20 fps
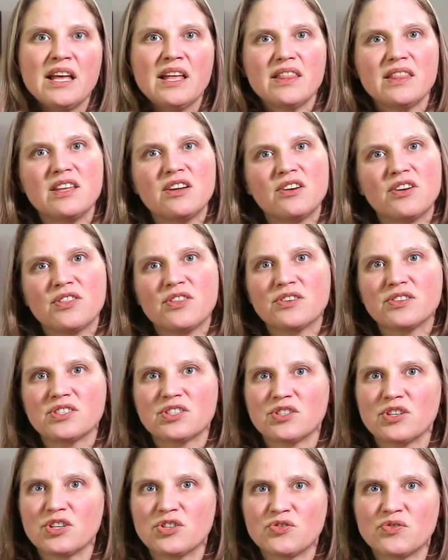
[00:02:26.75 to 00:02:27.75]

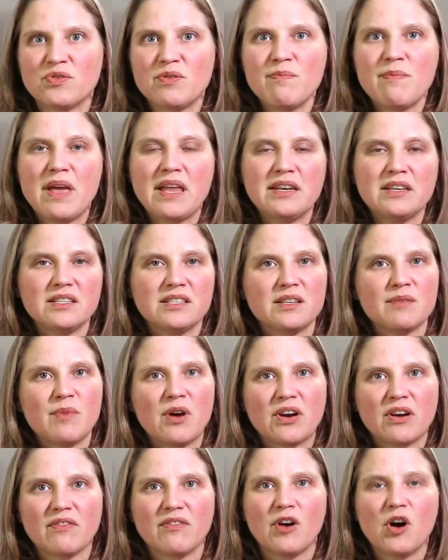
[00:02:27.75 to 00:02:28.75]
there's a tremendous
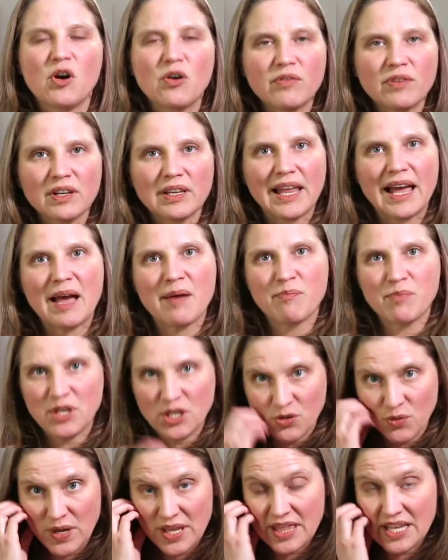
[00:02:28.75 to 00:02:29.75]
amount of overlap
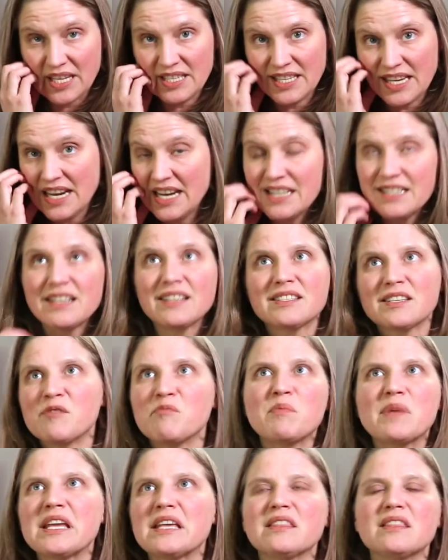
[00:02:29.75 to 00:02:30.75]
between these. And it
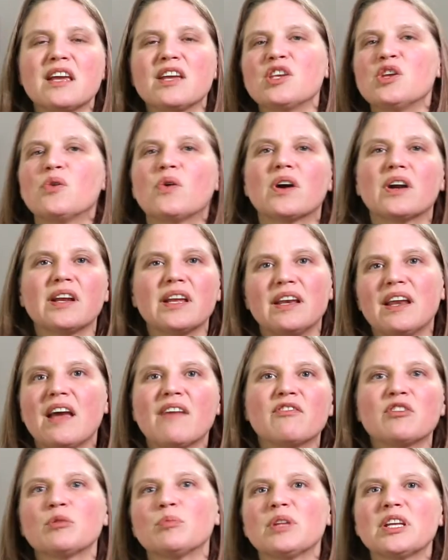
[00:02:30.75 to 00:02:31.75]
doesn't mean that you are
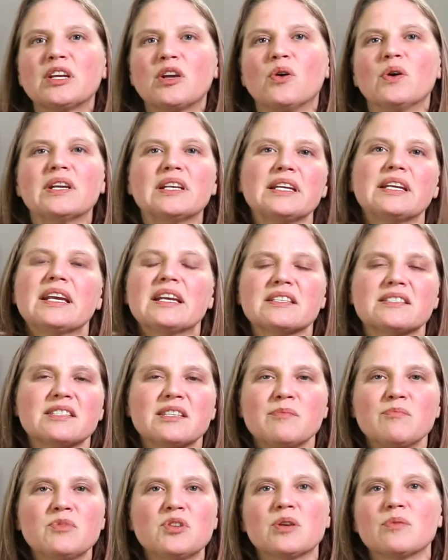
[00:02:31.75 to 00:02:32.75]
inevitably going to get
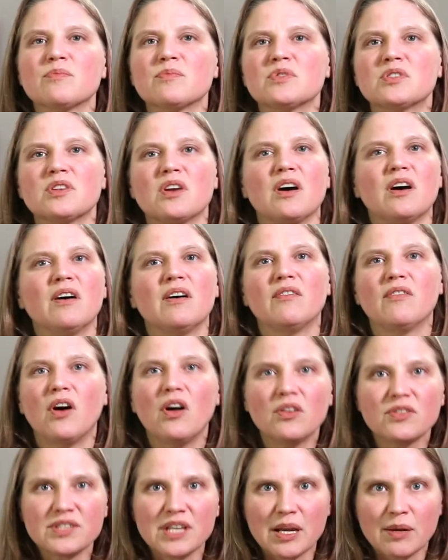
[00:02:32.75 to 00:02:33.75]
symptoms of
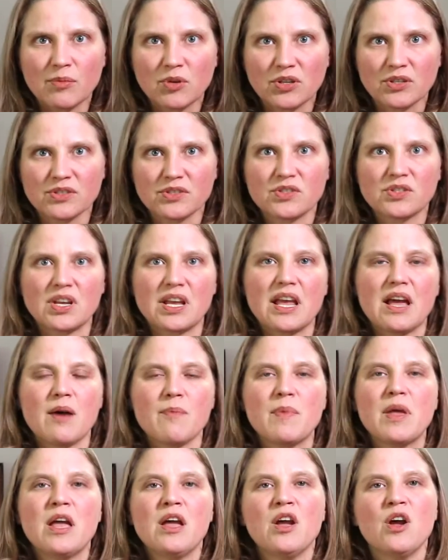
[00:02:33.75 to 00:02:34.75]
Alzheimer's.
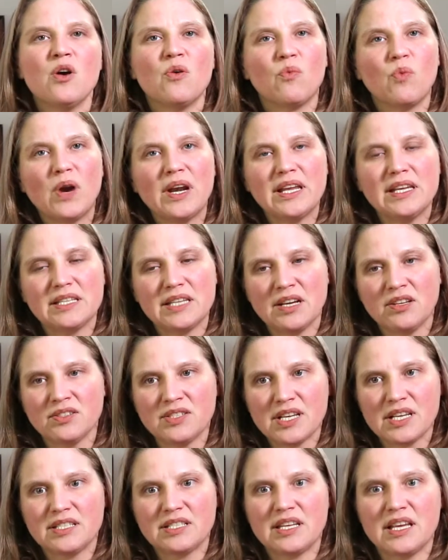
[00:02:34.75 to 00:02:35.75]
What it
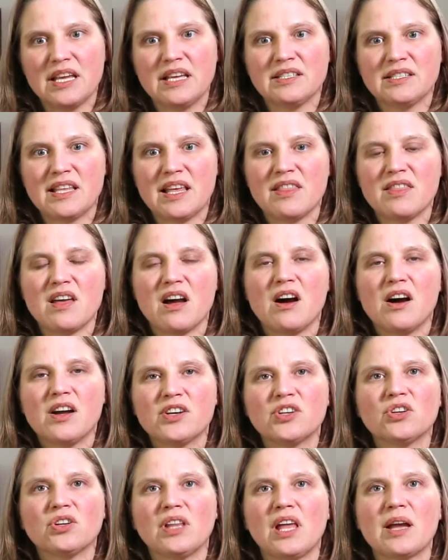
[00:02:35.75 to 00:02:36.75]
tells us is that the
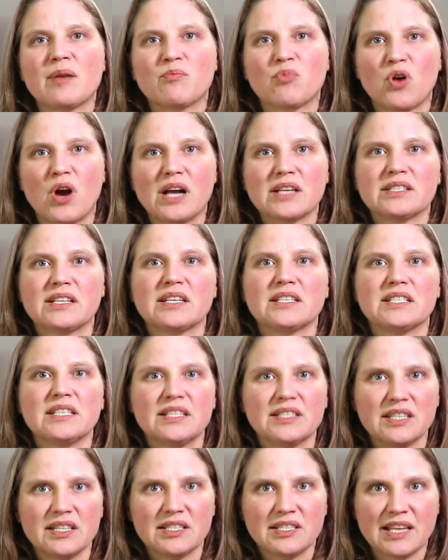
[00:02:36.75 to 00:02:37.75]
underlying process
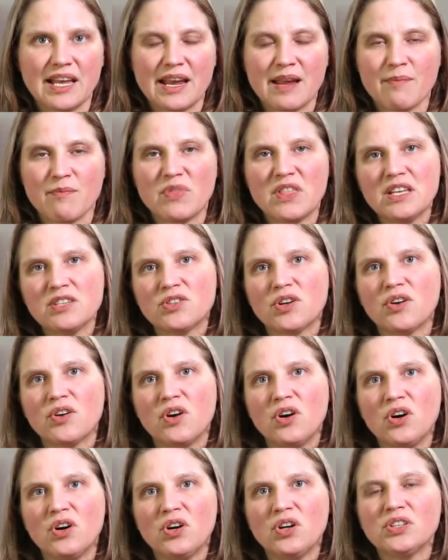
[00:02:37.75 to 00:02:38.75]
is the same. These
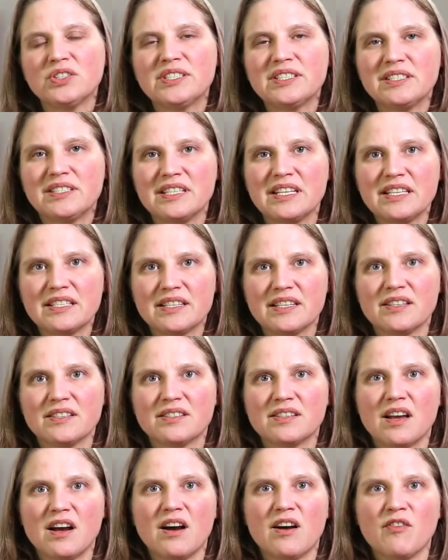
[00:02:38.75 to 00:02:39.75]
are all
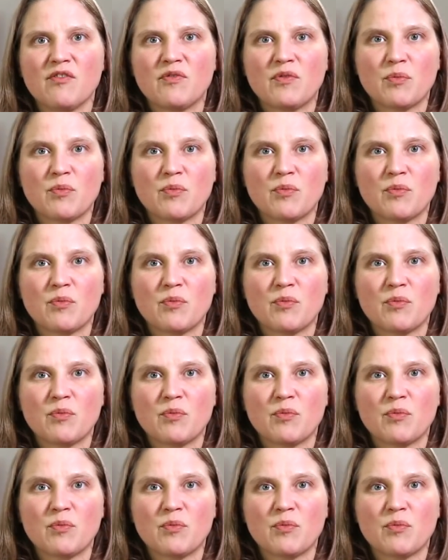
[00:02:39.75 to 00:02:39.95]
diseases of